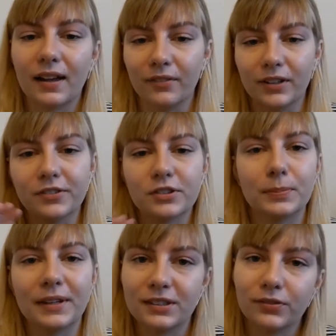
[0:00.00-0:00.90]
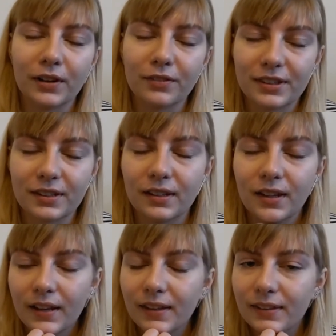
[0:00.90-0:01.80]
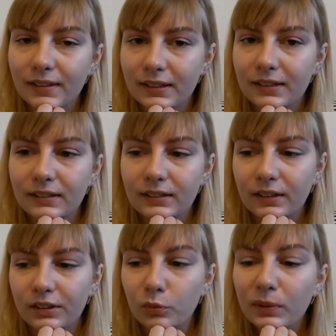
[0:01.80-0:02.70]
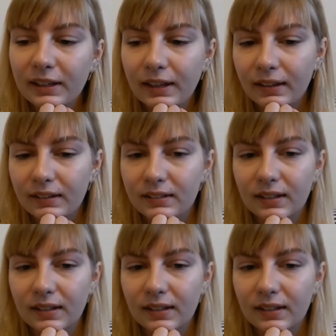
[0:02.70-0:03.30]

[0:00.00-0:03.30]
have enough space for everything that I needed on the weekend.